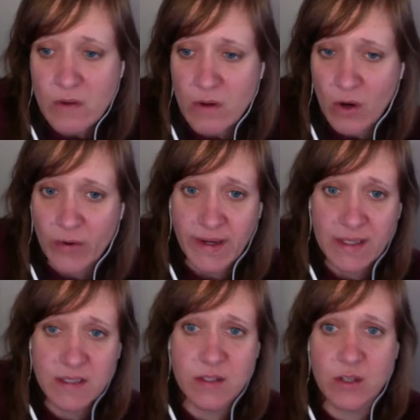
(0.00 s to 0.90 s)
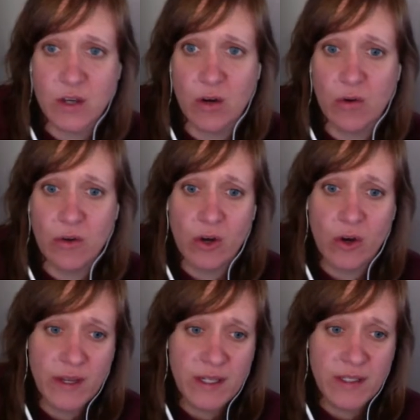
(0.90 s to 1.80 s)
all right. So
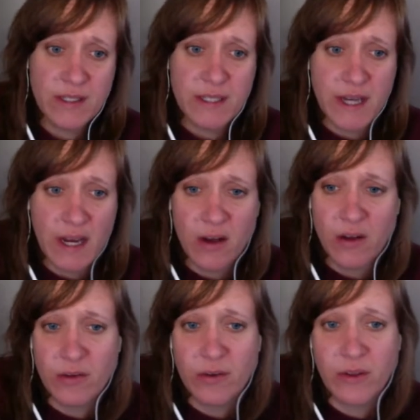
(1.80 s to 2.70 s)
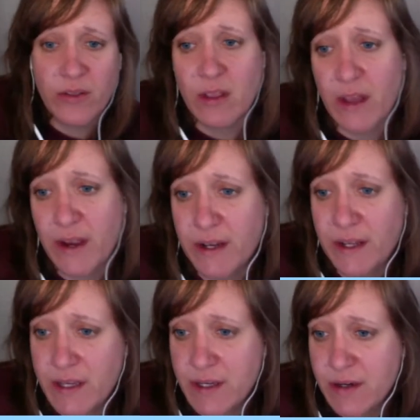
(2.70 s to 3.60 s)
going down the line
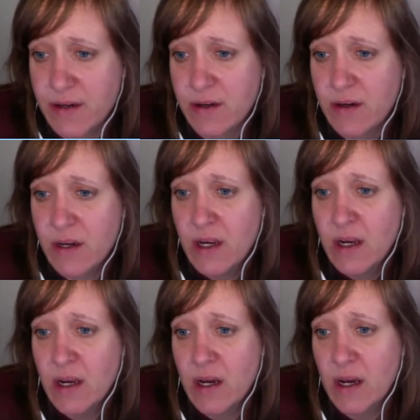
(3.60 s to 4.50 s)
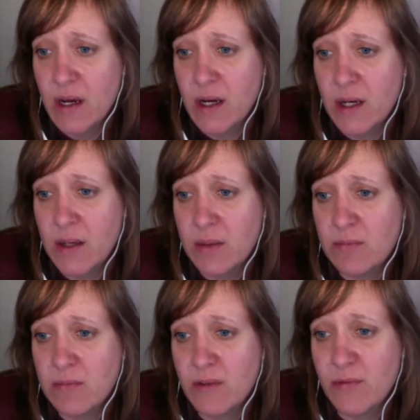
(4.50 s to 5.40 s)
here,
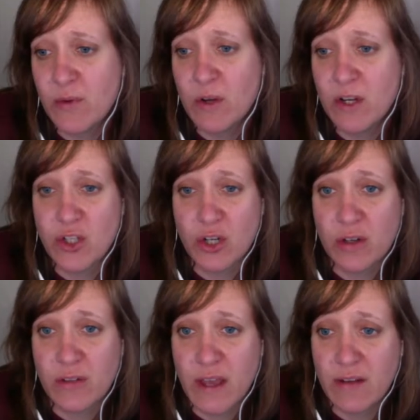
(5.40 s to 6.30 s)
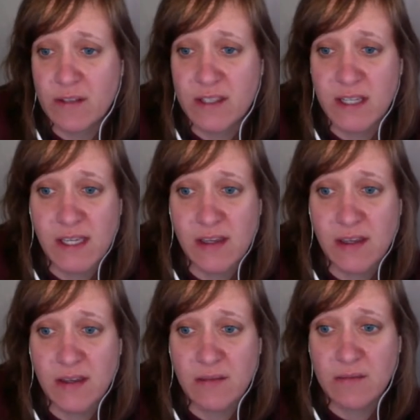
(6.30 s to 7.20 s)
if we want to turn that
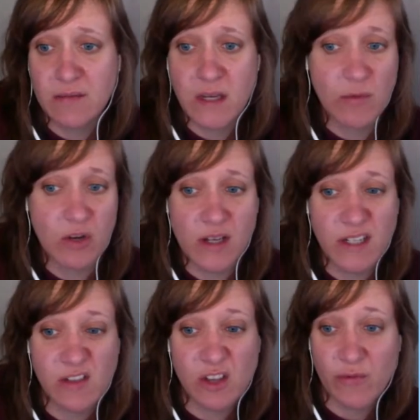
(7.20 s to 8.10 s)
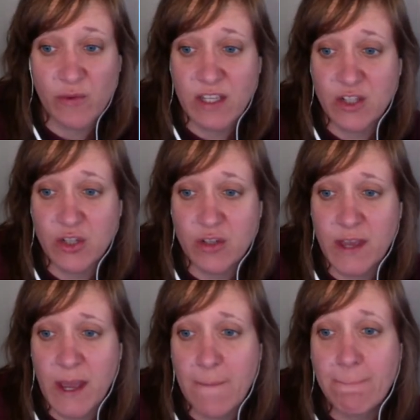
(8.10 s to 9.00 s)
sticky table contents off, we can do
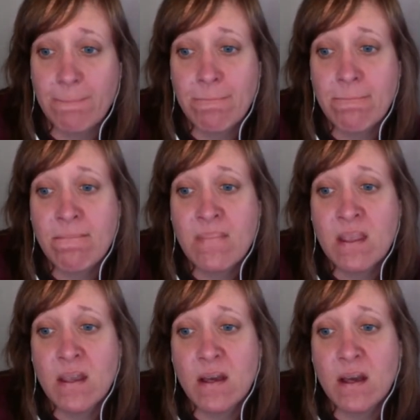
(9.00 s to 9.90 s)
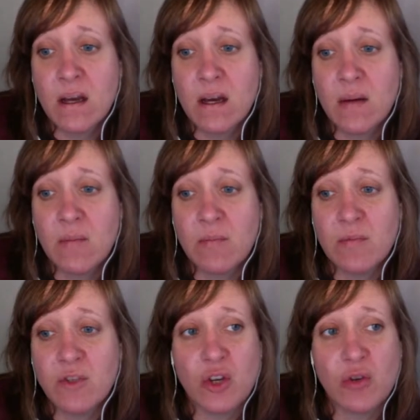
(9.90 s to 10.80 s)
that.
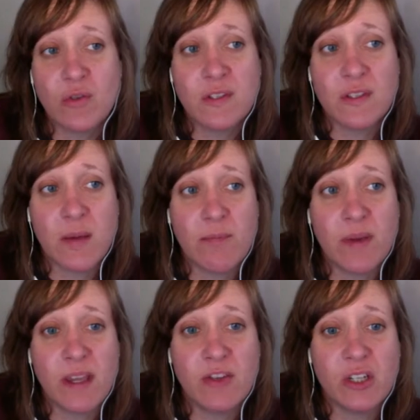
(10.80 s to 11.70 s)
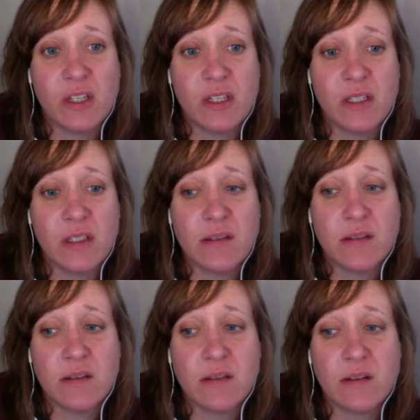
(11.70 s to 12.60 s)
Show subpages
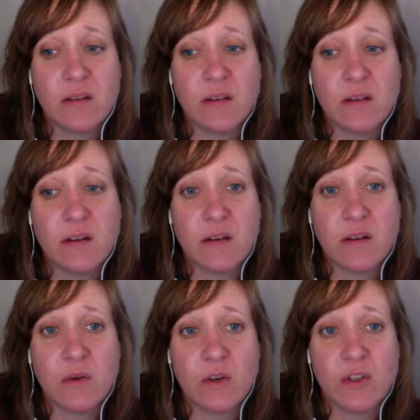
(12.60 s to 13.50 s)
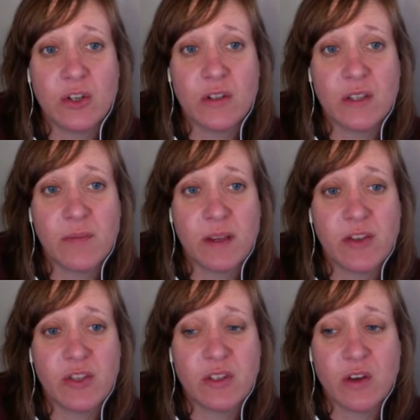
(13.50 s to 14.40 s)
or turn
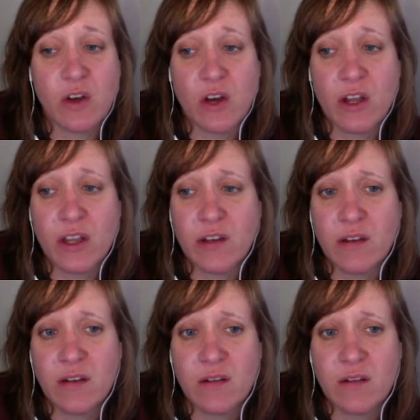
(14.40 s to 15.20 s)
subpages on.